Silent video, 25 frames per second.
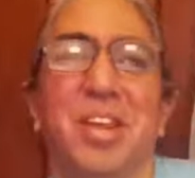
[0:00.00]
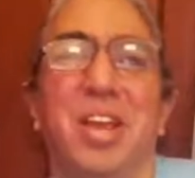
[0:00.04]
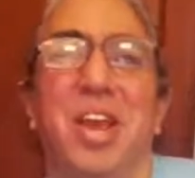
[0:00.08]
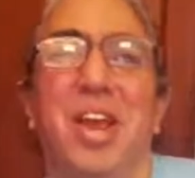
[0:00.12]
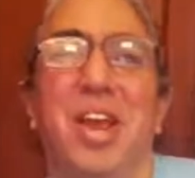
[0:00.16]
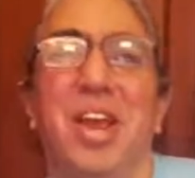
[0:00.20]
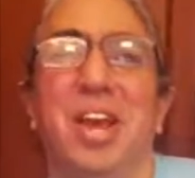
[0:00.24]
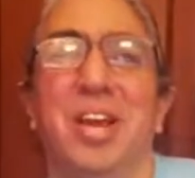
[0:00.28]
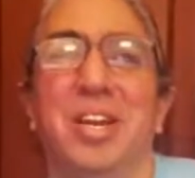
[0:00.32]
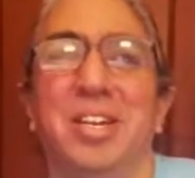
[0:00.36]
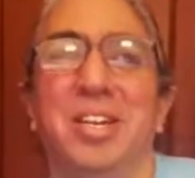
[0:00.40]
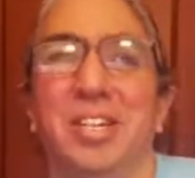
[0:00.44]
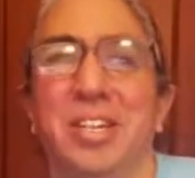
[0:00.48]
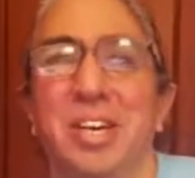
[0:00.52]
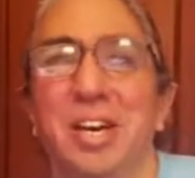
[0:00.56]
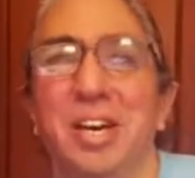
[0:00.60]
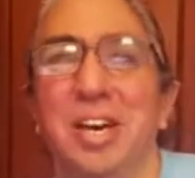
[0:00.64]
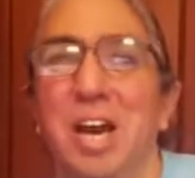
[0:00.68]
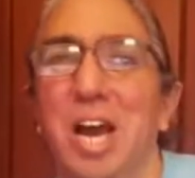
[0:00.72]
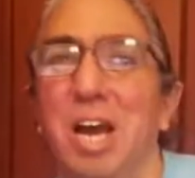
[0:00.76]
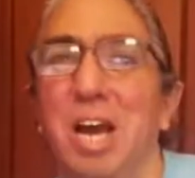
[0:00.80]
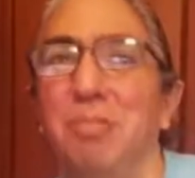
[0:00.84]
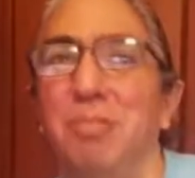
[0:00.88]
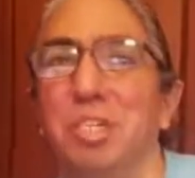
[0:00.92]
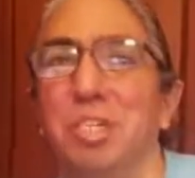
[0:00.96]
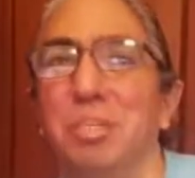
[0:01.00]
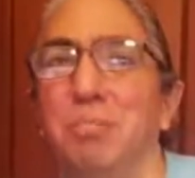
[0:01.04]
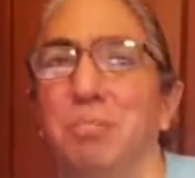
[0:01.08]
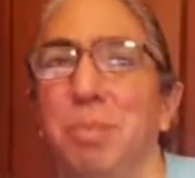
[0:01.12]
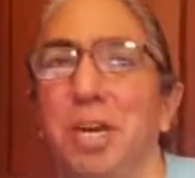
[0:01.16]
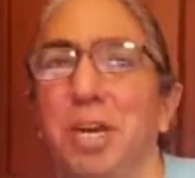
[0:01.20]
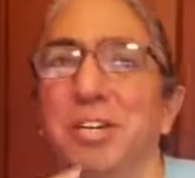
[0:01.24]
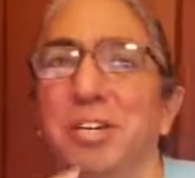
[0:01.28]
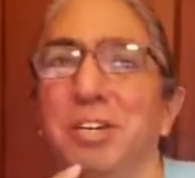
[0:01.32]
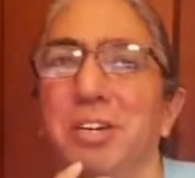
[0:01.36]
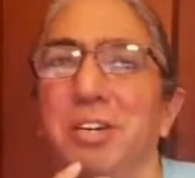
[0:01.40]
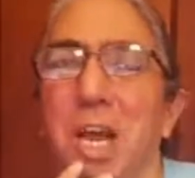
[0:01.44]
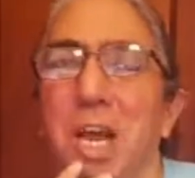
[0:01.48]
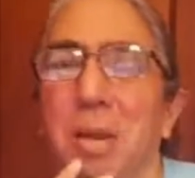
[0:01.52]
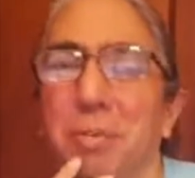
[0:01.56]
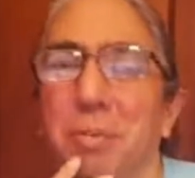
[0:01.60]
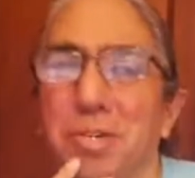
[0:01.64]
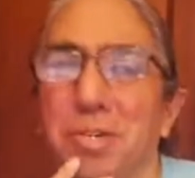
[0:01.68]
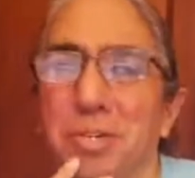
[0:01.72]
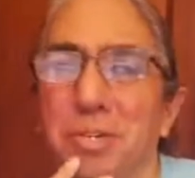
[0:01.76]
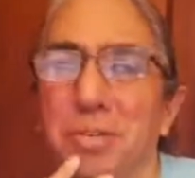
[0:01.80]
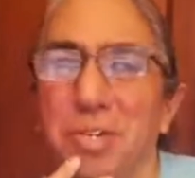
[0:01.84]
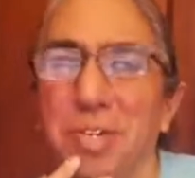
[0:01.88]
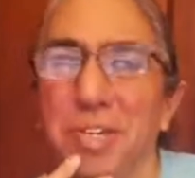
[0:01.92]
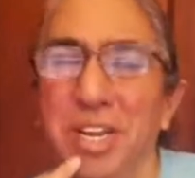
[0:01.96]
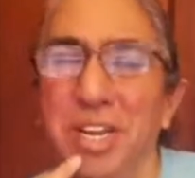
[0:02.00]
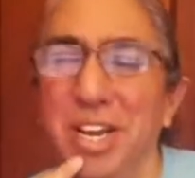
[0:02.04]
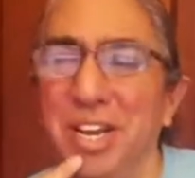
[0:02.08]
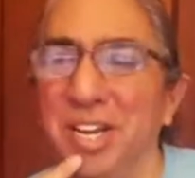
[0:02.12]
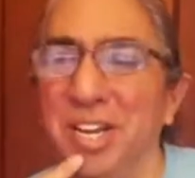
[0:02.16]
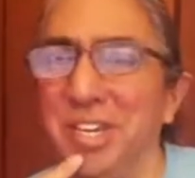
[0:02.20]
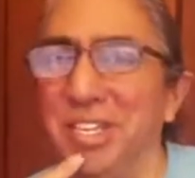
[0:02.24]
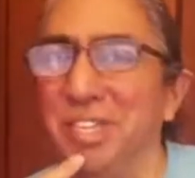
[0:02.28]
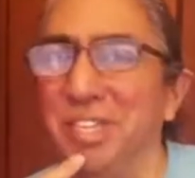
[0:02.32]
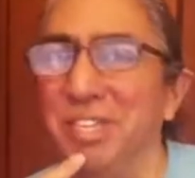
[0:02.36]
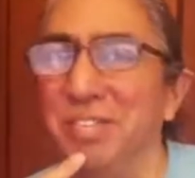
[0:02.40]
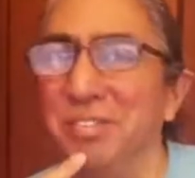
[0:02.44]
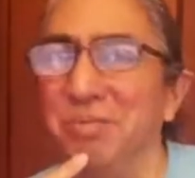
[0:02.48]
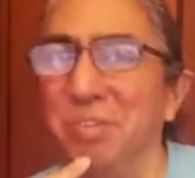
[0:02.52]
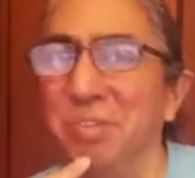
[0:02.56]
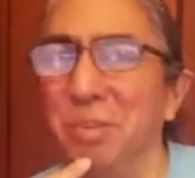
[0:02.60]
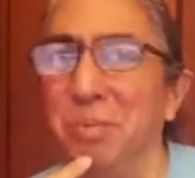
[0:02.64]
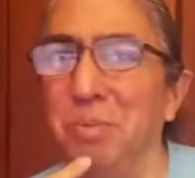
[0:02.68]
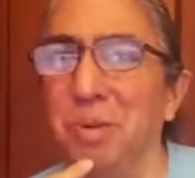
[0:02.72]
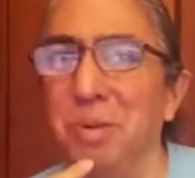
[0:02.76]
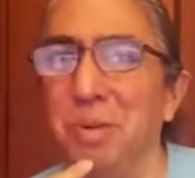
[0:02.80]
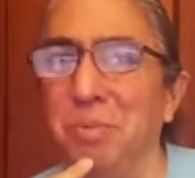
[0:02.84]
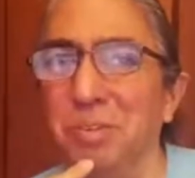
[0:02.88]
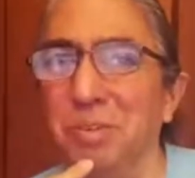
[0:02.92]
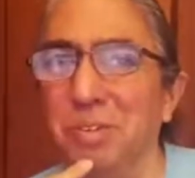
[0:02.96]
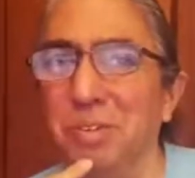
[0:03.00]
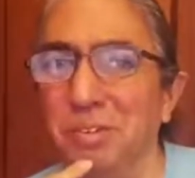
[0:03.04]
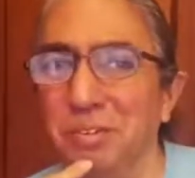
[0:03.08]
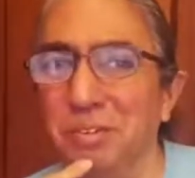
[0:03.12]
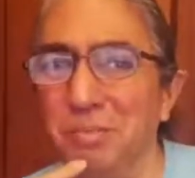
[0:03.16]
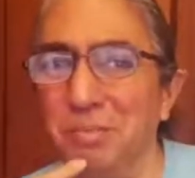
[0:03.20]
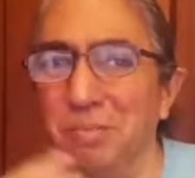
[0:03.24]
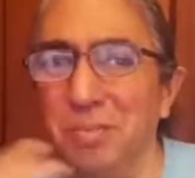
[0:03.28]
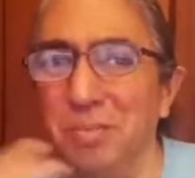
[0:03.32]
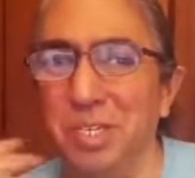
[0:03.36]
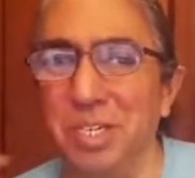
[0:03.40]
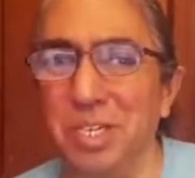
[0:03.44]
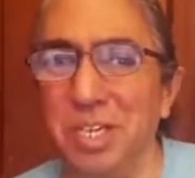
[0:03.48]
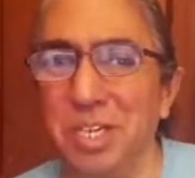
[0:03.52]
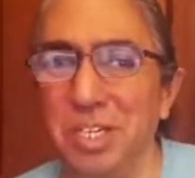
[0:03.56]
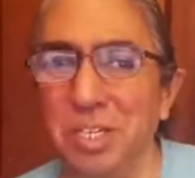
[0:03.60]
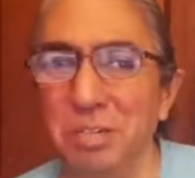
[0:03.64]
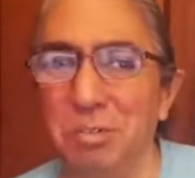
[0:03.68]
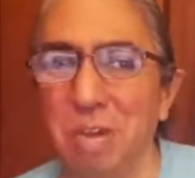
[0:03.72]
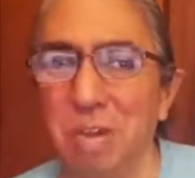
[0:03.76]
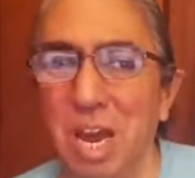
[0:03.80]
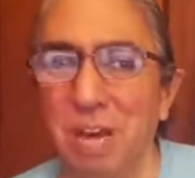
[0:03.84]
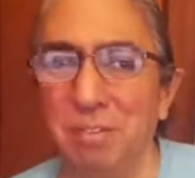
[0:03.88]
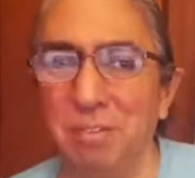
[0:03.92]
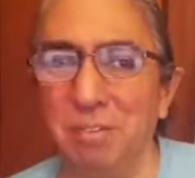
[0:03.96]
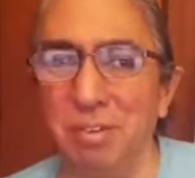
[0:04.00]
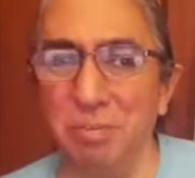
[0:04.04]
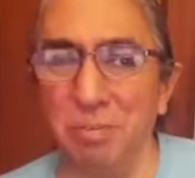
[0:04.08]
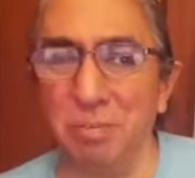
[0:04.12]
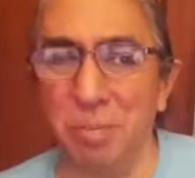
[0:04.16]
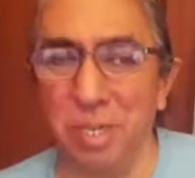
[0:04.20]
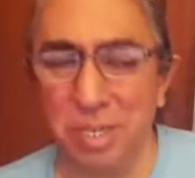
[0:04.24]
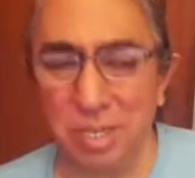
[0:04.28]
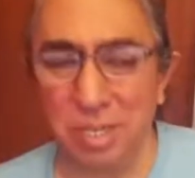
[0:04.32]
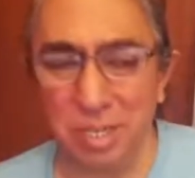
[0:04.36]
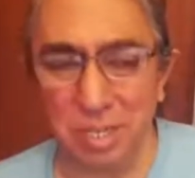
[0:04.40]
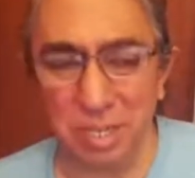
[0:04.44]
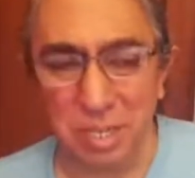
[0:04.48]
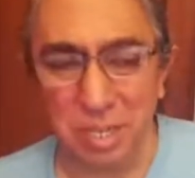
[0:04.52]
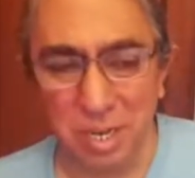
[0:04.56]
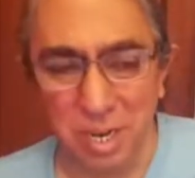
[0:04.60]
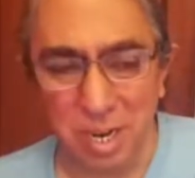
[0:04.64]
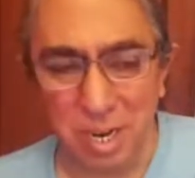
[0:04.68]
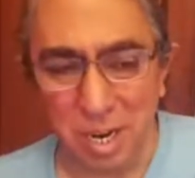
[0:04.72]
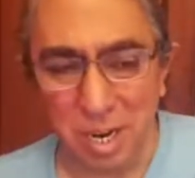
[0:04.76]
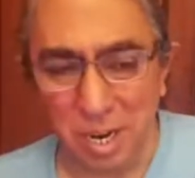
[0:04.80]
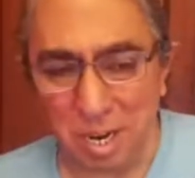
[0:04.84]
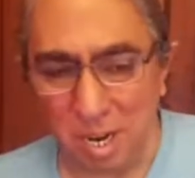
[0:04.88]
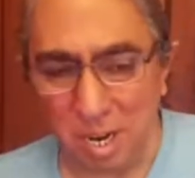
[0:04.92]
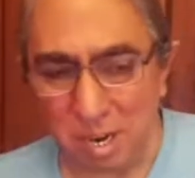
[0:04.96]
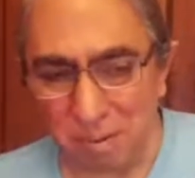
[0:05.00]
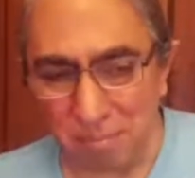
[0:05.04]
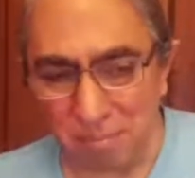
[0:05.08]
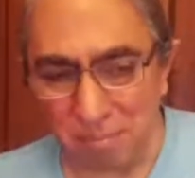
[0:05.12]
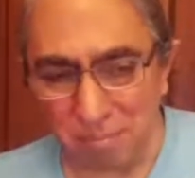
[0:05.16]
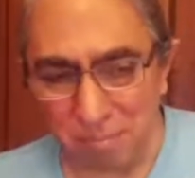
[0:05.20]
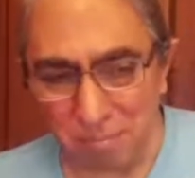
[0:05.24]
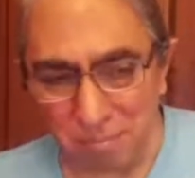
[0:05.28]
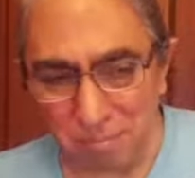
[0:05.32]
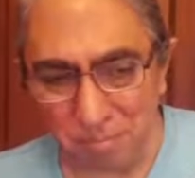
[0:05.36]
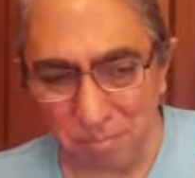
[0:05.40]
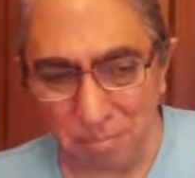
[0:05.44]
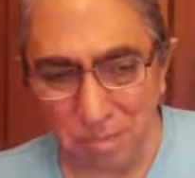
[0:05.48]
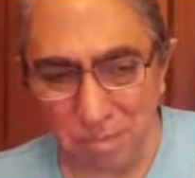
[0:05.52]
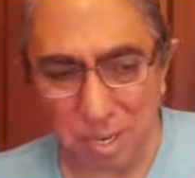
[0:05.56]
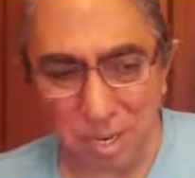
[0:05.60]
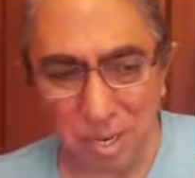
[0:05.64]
And how much better you're able to engage with people because you haven't been kind